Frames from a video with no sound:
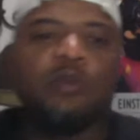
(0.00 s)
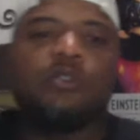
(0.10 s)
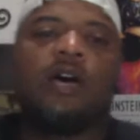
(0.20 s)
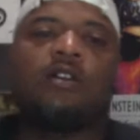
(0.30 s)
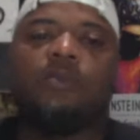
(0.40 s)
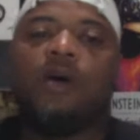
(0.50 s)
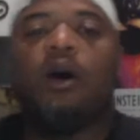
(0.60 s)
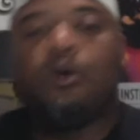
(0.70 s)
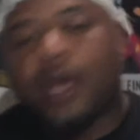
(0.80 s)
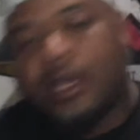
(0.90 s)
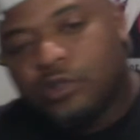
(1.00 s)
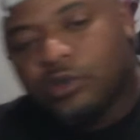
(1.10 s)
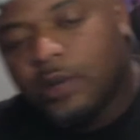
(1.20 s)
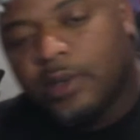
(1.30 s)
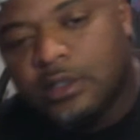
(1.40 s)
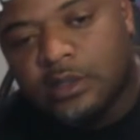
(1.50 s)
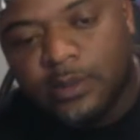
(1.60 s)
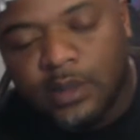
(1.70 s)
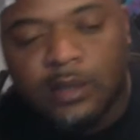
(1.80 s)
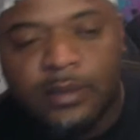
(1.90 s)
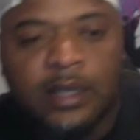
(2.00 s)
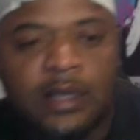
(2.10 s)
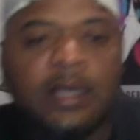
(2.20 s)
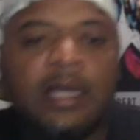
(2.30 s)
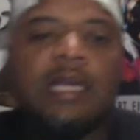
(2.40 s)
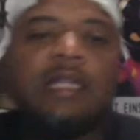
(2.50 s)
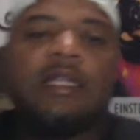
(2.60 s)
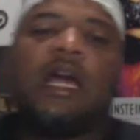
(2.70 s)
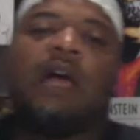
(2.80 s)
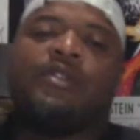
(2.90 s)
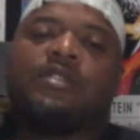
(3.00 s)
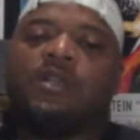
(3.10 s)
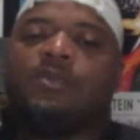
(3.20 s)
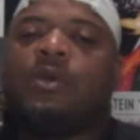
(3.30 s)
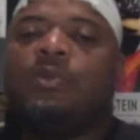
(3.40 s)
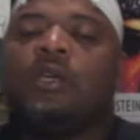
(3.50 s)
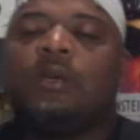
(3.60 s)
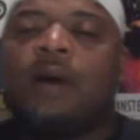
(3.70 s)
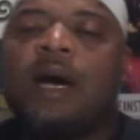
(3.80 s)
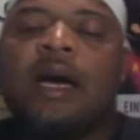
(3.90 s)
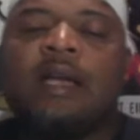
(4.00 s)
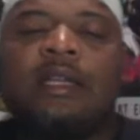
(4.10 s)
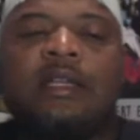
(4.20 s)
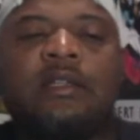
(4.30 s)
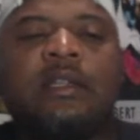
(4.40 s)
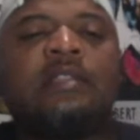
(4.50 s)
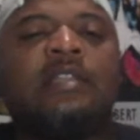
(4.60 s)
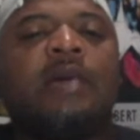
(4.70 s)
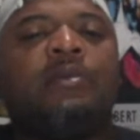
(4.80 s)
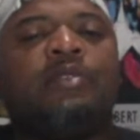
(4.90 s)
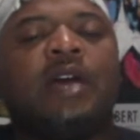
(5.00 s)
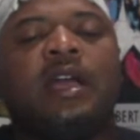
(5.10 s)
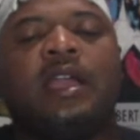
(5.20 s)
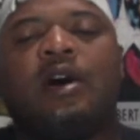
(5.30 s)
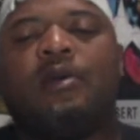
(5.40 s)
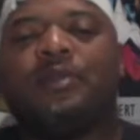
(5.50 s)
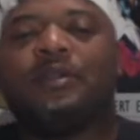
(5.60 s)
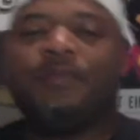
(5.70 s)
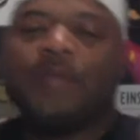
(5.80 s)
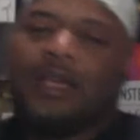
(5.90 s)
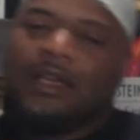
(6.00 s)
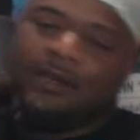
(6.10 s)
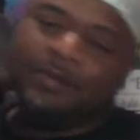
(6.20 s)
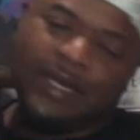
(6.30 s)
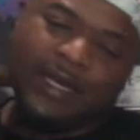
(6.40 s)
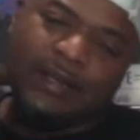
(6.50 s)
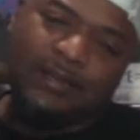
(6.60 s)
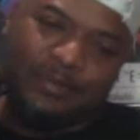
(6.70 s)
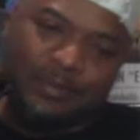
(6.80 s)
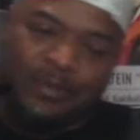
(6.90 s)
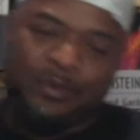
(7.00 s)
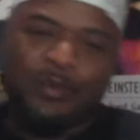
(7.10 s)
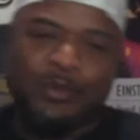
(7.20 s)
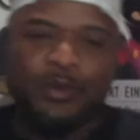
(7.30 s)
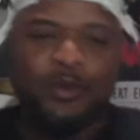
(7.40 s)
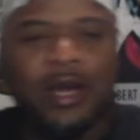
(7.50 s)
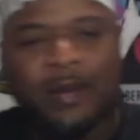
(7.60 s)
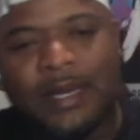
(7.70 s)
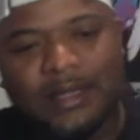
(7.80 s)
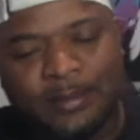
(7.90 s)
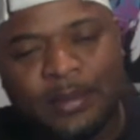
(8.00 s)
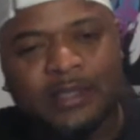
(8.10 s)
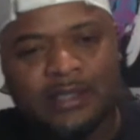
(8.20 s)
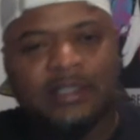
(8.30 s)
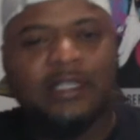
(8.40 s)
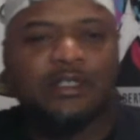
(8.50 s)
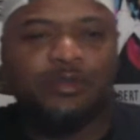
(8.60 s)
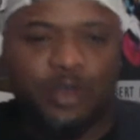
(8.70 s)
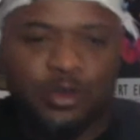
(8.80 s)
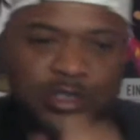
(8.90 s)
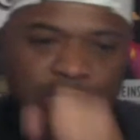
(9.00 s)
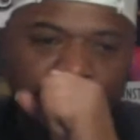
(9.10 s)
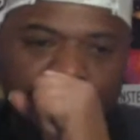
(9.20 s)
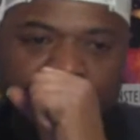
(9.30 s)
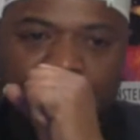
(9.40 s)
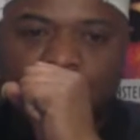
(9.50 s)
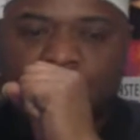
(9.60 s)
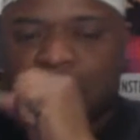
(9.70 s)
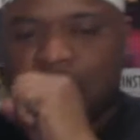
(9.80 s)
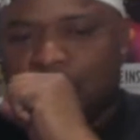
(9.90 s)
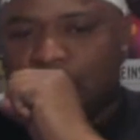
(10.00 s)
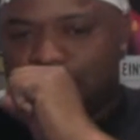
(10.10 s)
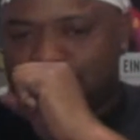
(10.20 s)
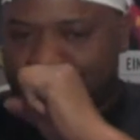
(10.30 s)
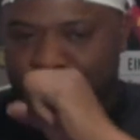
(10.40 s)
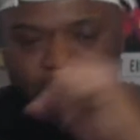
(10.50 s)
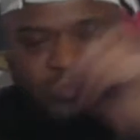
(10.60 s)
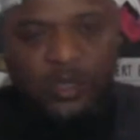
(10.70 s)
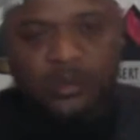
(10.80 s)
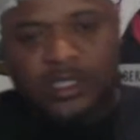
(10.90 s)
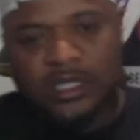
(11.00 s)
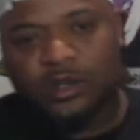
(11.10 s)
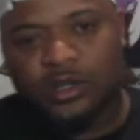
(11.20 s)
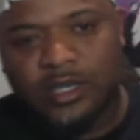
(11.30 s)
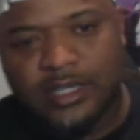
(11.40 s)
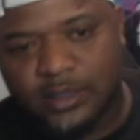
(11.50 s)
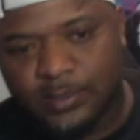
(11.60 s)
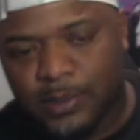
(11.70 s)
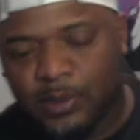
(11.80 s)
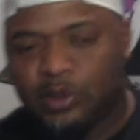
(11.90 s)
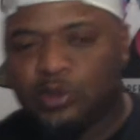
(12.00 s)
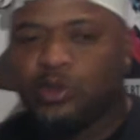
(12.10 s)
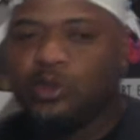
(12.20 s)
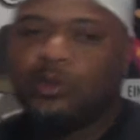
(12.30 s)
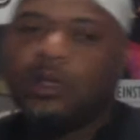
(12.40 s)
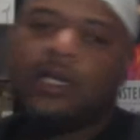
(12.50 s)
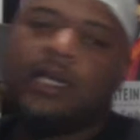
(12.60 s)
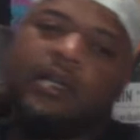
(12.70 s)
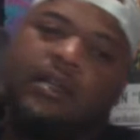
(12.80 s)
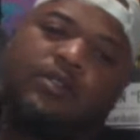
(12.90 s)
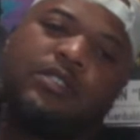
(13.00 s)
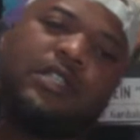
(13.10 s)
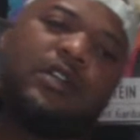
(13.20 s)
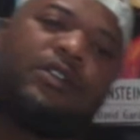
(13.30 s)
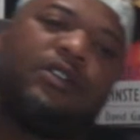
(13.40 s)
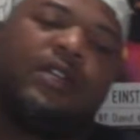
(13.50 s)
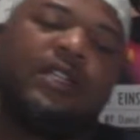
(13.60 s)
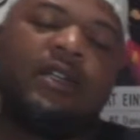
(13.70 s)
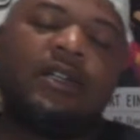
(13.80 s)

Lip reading: talks about, oh, hey, Trump, he's the boogeyman. Then all of a sudden people get behind that type of dialogue. But man, you got to make the best decision for yourself. And that's why I tell people, don't just get on here and listen to people on YouTube. Don't just get on here and,